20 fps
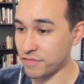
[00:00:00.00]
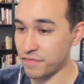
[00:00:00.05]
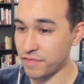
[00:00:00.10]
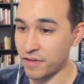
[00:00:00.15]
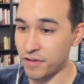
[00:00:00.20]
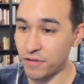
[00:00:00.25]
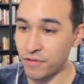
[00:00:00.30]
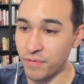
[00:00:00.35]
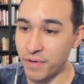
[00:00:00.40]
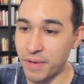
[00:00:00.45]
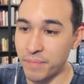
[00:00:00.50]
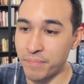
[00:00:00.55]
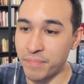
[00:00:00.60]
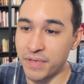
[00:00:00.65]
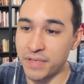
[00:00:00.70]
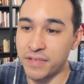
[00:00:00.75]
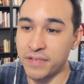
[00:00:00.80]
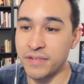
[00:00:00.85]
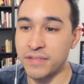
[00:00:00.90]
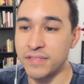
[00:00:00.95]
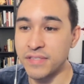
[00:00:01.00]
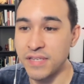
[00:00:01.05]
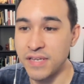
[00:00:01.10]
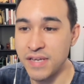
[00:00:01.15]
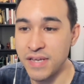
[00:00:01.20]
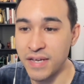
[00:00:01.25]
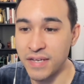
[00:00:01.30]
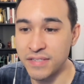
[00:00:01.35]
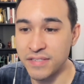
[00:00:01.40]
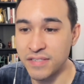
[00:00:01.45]
Foe, because
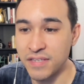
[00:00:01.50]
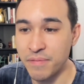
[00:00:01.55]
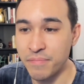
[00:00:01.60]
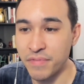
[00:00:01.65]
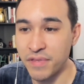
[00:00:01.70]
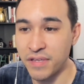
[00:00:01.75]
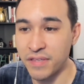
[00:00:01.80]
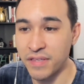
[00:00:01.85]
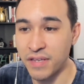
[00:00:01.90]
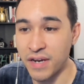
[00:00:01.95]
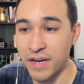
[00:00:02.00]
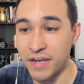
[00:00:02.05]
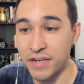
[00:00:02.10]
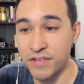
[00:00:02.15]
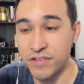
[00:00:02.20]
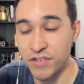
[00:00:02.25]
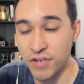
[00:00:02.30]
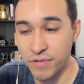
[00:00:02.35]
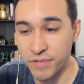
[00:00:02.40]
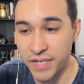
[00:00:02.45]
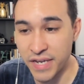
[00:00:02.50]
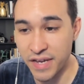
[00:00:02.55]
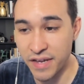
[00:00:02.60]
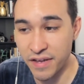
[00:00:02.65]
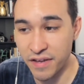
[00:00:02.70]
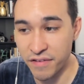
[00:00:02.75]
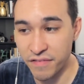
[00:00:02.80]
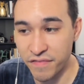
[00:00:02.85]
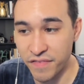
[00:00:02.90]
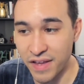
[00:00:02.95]
he has something that I don't
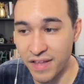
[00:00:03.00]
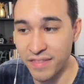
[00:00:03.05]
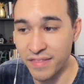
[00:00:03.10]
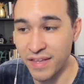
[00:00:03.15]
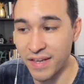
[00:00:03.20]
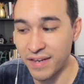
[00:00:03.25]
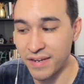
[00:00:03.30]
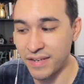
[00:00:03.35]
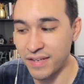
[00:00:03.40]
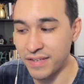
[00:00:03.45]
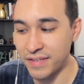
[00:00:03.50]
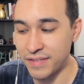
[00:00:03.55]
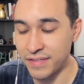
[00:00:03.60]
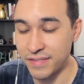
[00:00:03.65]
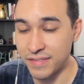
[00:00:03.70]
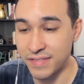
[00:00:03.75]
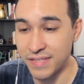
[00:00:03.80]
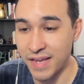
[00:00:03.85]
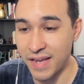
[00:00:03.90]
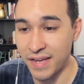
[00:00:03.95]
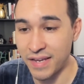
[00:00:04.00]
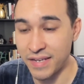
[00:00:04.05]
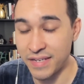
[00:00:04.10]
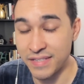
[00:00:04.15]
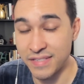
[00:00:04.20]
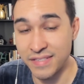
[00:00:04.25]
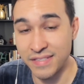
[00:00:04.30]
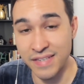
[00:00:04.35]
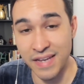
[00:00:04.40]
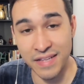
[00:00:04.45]
have, and that is a
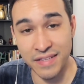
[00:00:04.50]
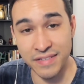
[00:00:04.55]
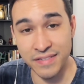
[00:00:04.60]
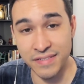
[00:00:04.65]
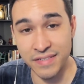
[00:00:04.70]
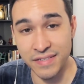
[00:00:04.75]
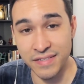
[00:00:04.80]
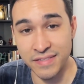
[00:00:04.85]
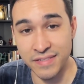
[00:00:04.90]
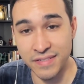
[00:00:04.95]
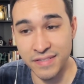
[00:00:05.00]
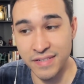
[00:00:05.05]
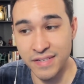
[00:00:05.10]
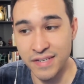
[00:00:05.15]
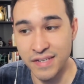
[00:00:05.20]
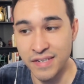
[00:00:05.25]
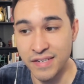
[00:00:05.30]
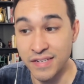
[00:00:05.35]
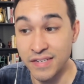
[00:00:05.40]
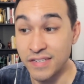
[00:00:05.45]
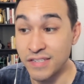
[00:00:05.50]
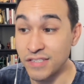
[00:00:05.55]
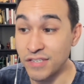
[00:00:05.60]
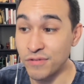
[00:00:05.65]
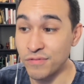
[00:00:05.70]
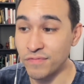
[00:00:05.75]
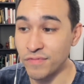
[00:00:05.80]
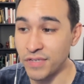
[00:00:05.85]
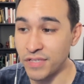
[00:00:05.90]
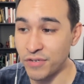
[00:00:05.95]
Salandit.
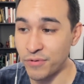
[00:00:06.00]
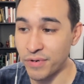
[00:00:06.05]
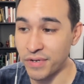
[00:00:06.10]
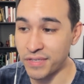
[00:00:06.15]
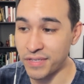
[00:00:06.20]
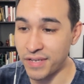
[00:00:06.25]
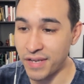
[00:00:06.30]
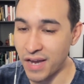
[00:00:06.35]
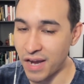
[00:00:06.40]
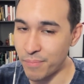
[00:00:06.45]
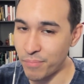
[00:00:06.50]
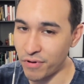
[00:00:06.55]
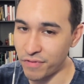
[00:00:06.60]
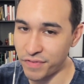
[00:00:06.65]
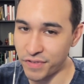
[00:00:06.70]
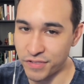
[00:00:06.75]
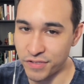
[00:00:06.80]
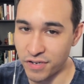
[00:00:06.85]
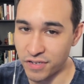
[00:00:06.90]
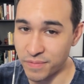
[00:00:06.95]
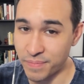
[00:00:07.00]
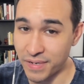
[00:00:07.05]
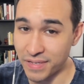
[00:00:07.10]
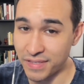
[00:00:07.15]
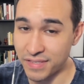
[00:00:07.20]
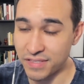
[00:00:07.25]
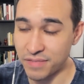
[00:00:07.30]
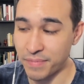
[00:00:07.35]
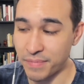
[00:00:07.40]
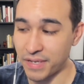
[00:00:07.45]
So, really quickly, I briefly talked about
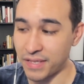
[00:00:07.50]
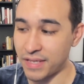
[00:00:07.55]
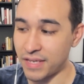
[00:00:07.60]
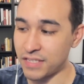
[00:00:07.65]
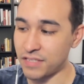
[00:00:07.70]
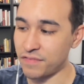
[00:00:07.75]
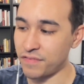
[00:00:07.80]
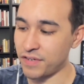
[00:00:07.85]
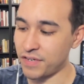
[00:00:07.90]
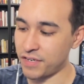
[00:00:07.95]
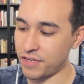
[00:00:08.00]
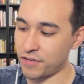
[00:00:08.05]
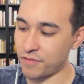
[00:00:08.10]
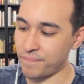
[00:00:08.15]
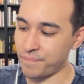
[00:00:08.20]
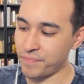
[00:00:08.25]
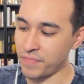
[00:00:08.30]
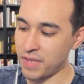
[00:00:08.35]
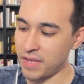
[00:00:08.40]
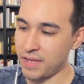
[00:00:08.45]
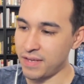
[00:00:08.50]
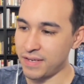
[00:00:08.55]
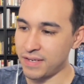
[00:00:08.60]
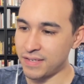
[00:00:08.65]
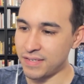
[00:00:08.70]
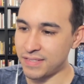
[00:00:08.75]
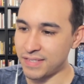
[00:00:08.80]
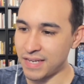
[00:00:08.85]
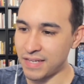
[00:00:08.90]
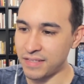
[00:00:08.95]
this in my last video.
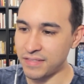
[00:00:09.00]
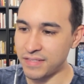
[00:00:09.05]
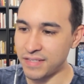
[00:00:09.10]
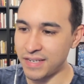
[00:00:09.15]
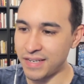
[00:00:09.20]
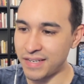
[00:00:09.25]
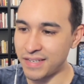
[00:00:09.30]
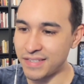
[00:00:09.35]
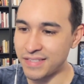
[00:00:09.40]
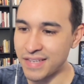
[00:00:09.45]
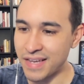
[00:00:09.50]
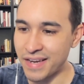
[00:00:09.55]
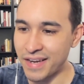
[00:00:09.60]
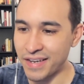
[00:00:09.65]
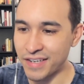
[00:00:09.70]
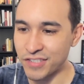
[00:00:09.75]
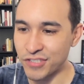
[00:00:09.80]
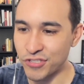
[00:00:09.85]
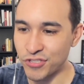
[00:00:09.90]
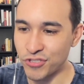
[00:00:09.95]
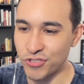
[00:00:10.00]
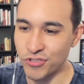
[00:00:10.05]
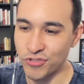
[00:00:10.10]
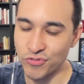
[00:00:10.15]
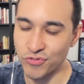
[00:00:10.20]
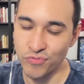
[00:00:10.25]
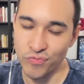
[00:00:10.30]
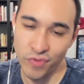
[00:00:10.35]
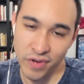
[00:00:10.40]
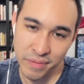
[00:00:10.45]
Salandit is an
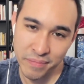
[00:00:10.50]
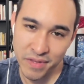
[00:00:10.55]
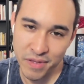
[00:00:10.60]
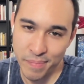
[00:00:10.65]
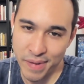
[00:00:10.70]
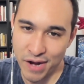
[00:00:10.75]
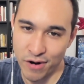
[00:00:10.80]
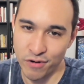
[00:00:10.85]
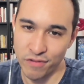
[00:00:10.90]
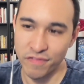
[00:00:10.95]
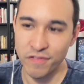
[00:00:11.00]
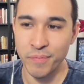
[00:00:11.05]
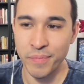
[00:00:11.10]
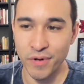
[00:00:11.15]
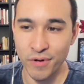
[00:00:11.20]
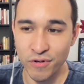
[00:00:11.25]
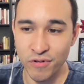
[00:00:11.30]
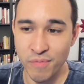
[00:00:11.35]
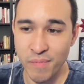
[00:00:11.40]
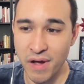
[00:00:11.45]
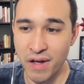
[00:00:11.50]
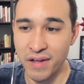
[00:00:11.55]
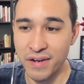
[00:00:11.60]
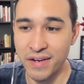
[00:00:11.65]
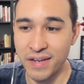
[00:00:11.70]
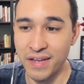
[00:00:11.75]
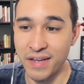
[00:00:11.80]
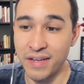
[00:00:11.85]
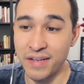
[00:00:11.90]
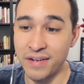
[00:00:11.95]
extremely powerful
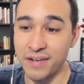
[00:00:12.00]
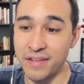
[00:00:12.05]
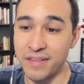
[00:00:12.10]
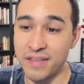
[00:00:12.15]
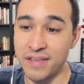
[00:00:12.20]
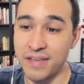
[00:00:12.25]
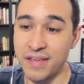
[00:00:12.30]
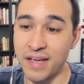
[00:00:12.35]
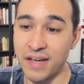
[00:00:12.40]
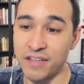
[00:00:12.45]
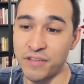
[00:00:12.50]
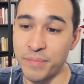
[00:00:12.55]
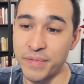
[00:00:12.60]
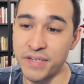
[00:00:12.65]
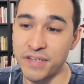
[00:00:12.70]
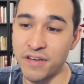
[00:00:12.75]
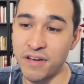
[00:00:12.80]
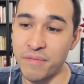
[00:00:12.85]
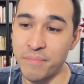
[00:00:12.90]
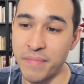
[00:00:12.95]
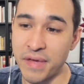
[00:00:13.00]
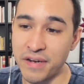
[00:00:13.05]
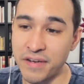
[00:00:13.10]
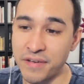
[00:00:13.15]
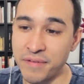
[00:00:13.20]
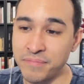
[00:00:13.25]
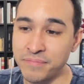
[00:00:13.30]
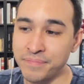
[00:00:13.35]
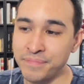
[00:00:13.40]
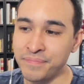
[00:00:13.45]
Pokemon in the Element Cup meta,